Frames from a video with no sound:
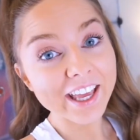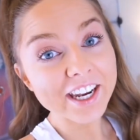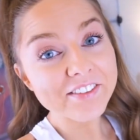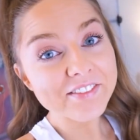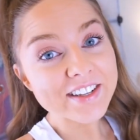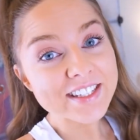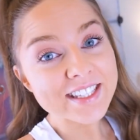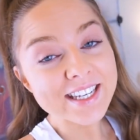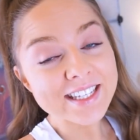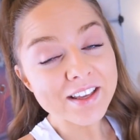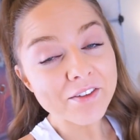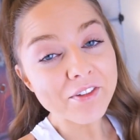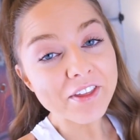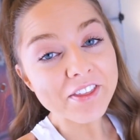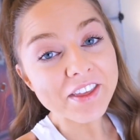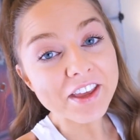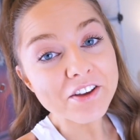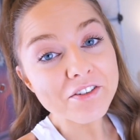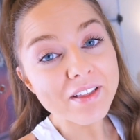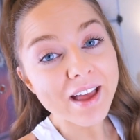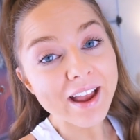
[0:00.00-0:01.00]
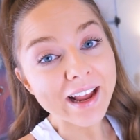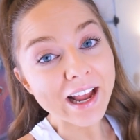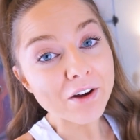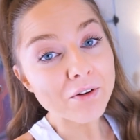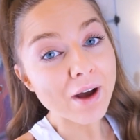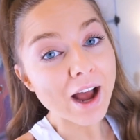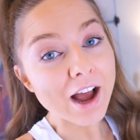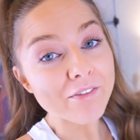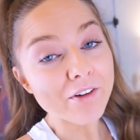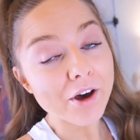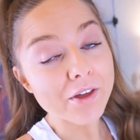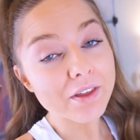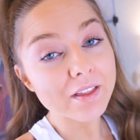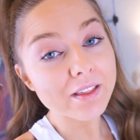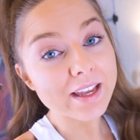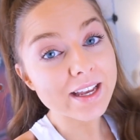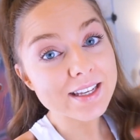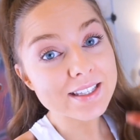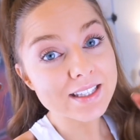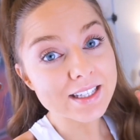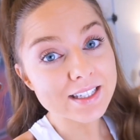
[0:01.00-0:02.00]
And if you see something that you like, I will have all the
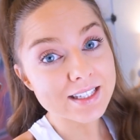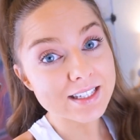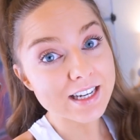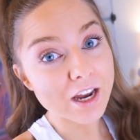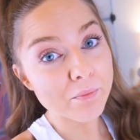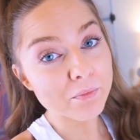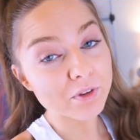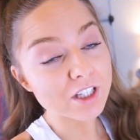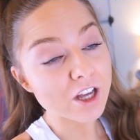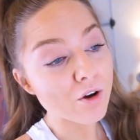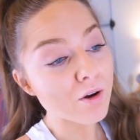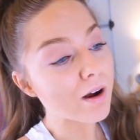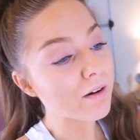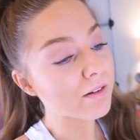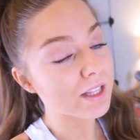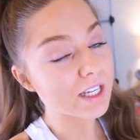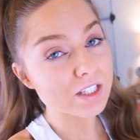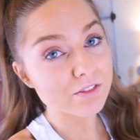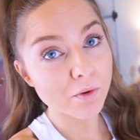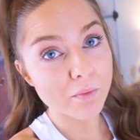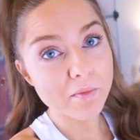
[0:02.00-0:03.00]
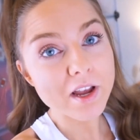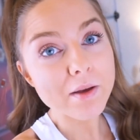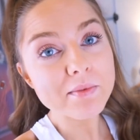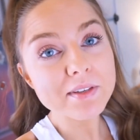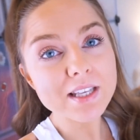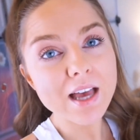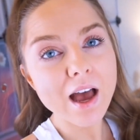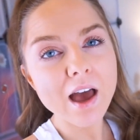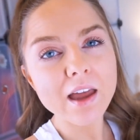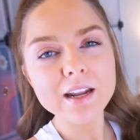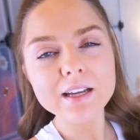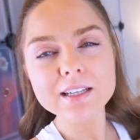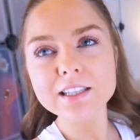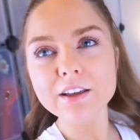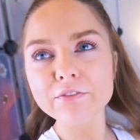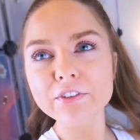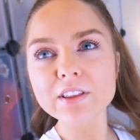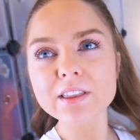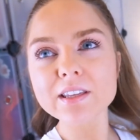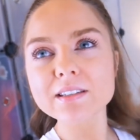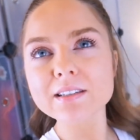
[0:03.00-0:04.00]
links listed down below. Everything's from Amazon, except
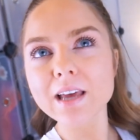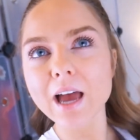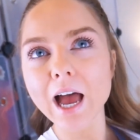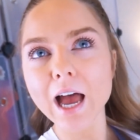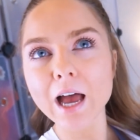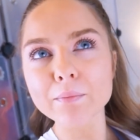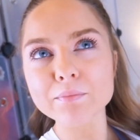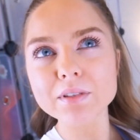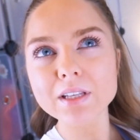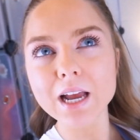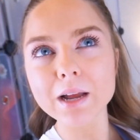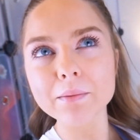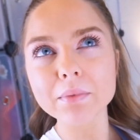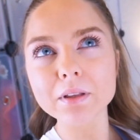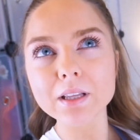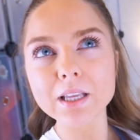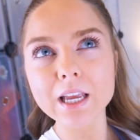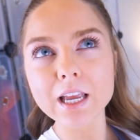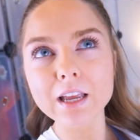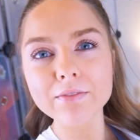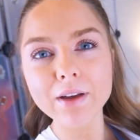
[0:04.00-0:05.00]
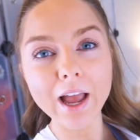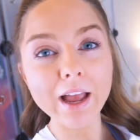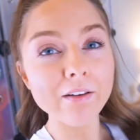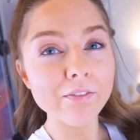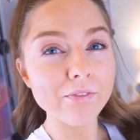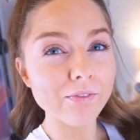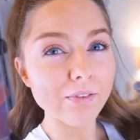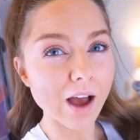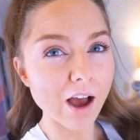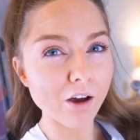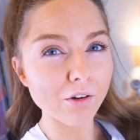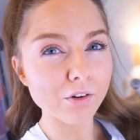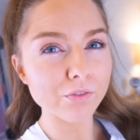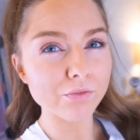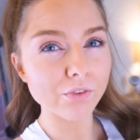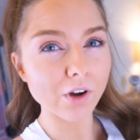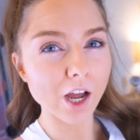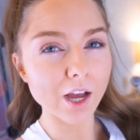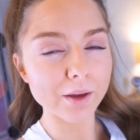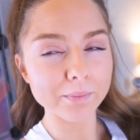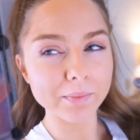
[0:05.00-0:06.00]
for the tops, I believe I found
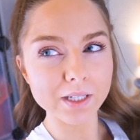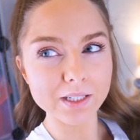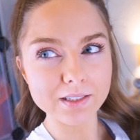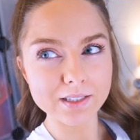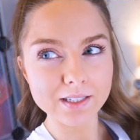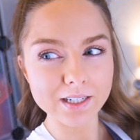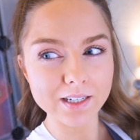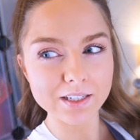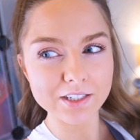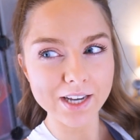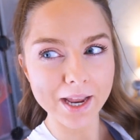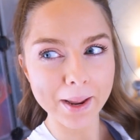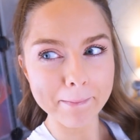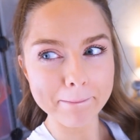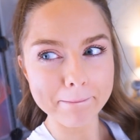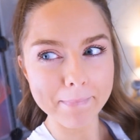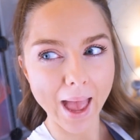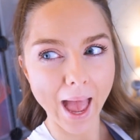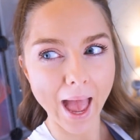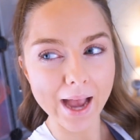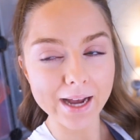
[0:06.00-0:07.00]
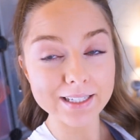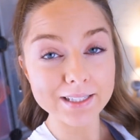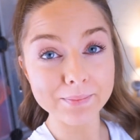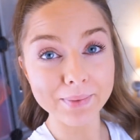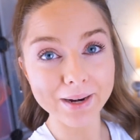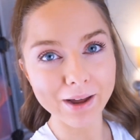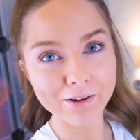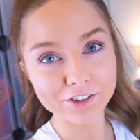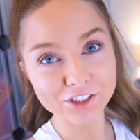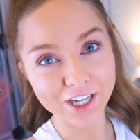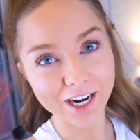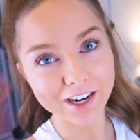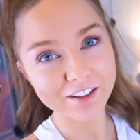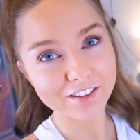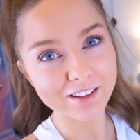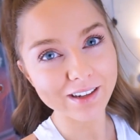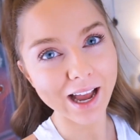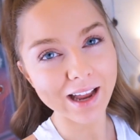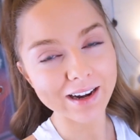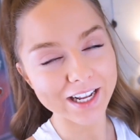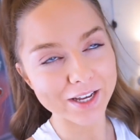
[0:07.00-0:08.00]
from TJ Maxx, but I will try to
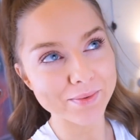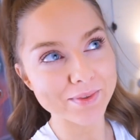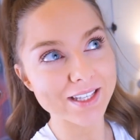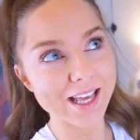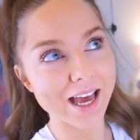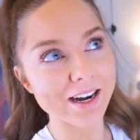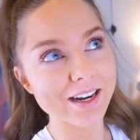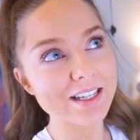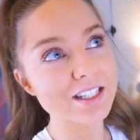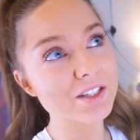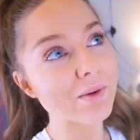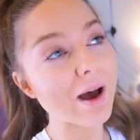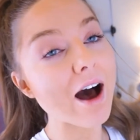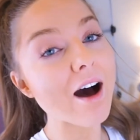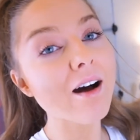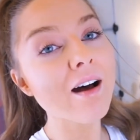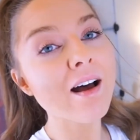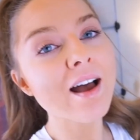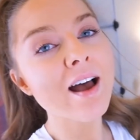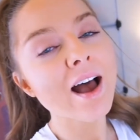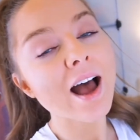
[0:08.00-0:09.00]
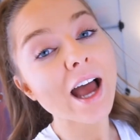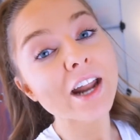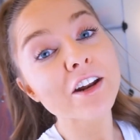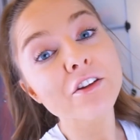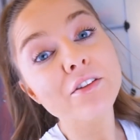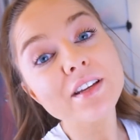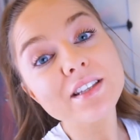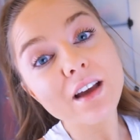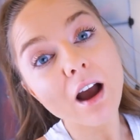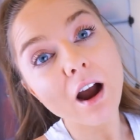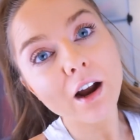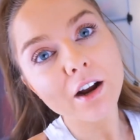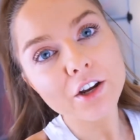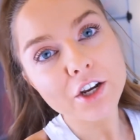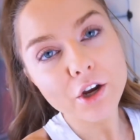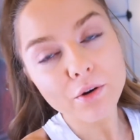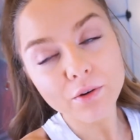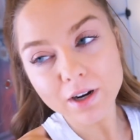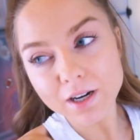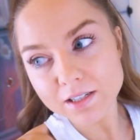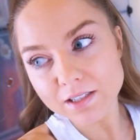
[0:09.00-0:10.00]
look on Amazon as well. I know these are
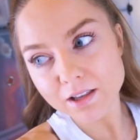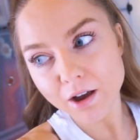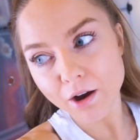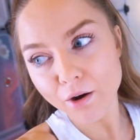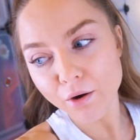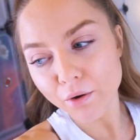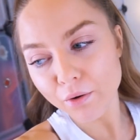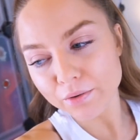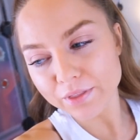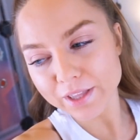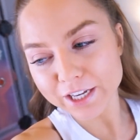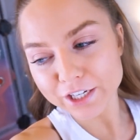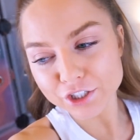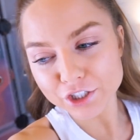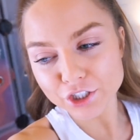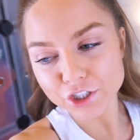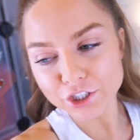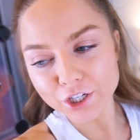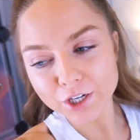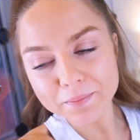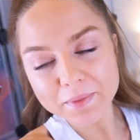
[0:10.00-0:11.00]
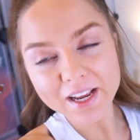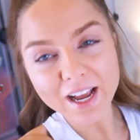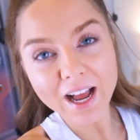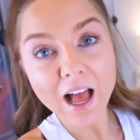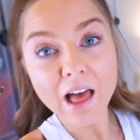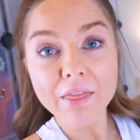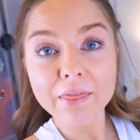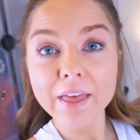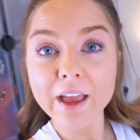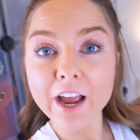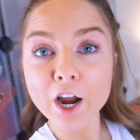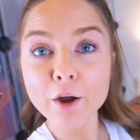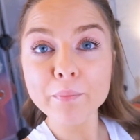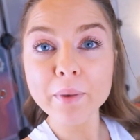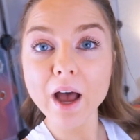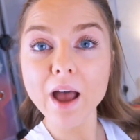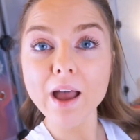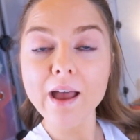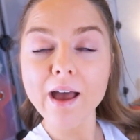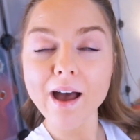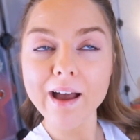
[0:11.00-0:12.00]
newer, so they should be on there,
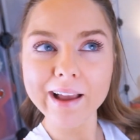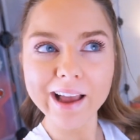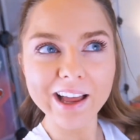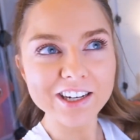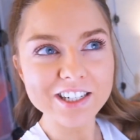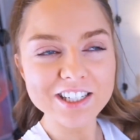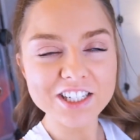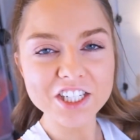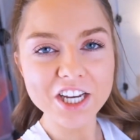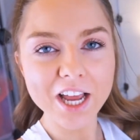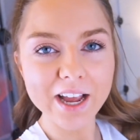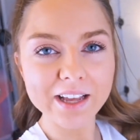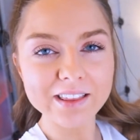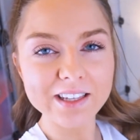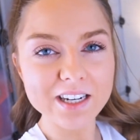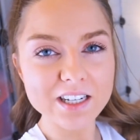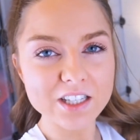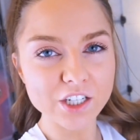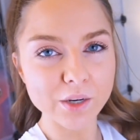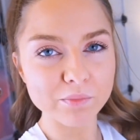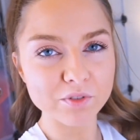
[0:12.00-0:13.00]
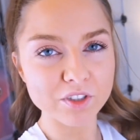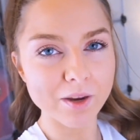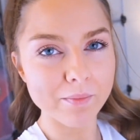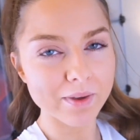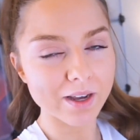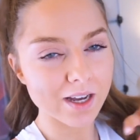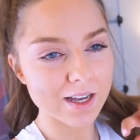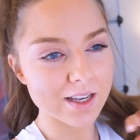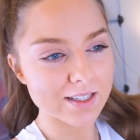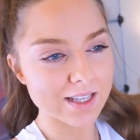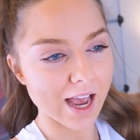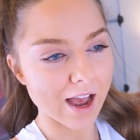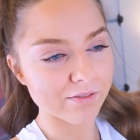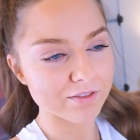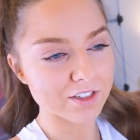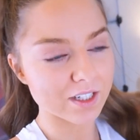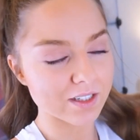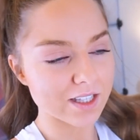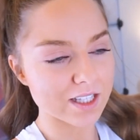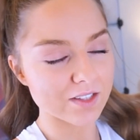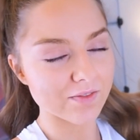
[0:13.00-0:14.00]
but again, just check the description because
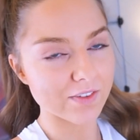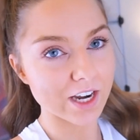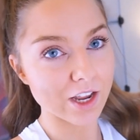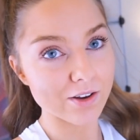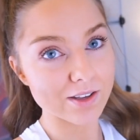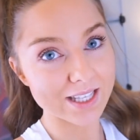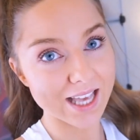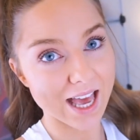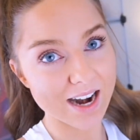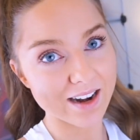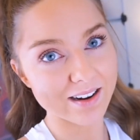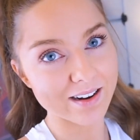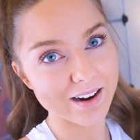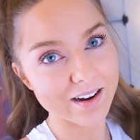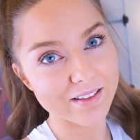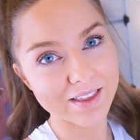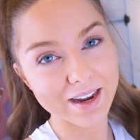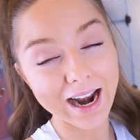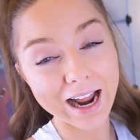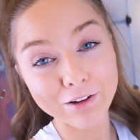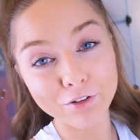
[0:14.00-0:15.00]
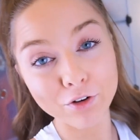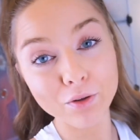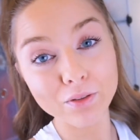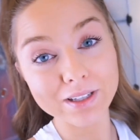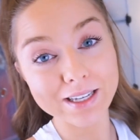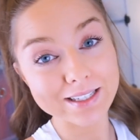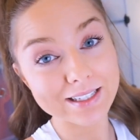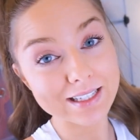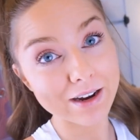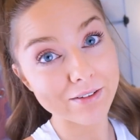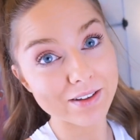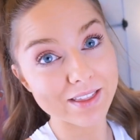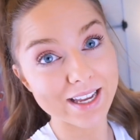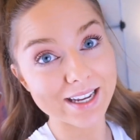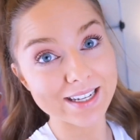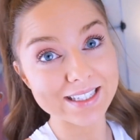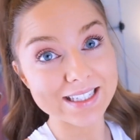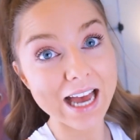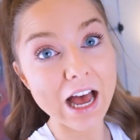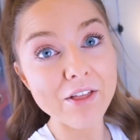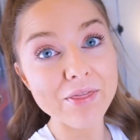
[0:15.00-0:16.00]
after this video is edited, then I will list everything
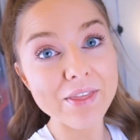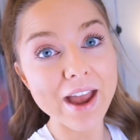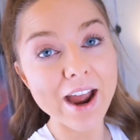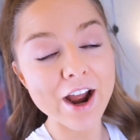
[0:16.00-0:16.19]
down